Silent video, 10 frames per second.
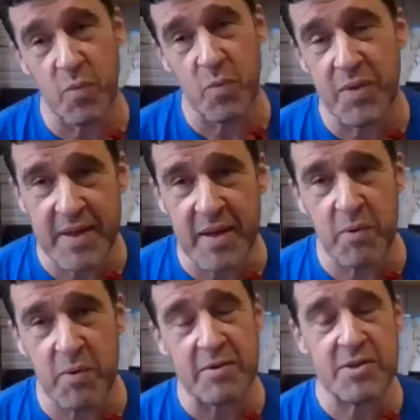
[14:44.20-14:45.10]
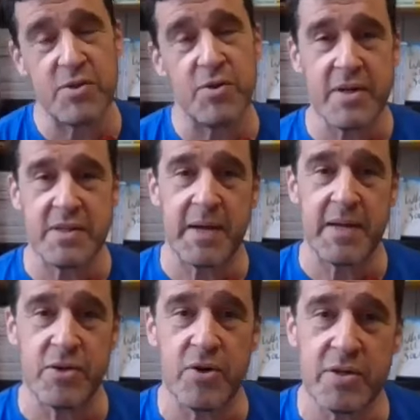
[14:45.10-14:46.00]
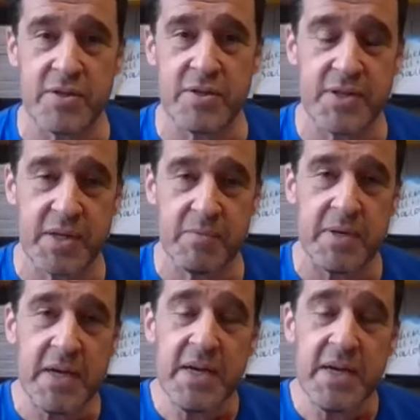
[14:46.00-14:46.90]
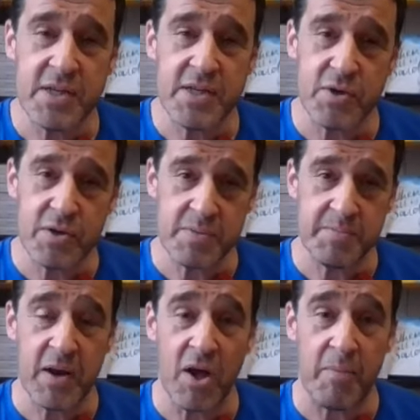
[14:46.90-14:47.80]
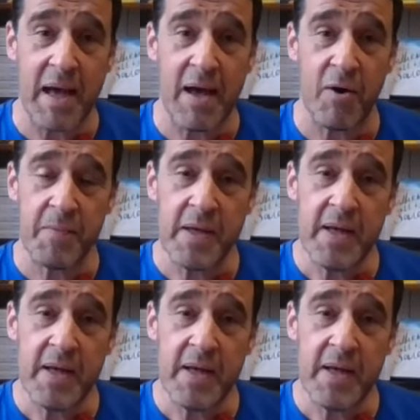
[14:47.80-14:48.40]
one thing I was talking to my daughter, and she talked to me a lot about